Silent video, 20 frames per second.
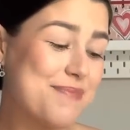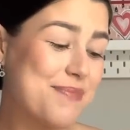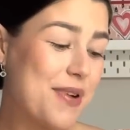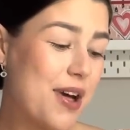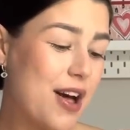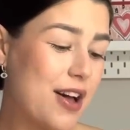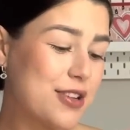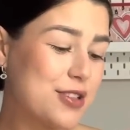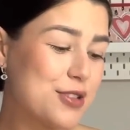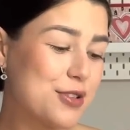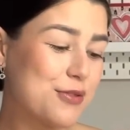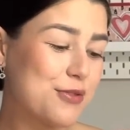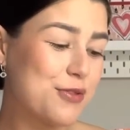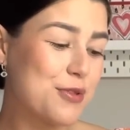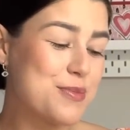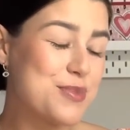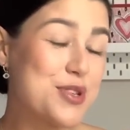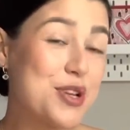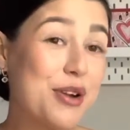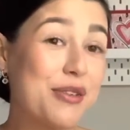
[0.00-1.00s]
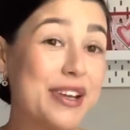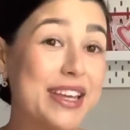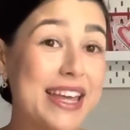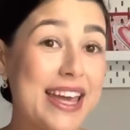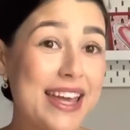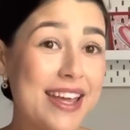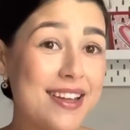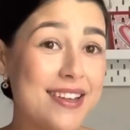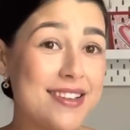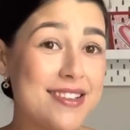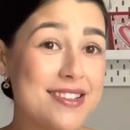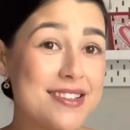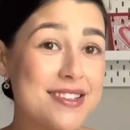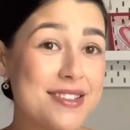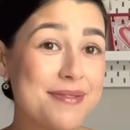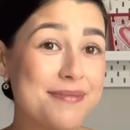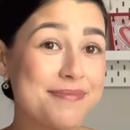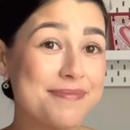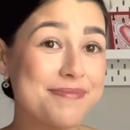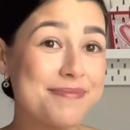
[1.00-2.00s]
but from Zara Kids,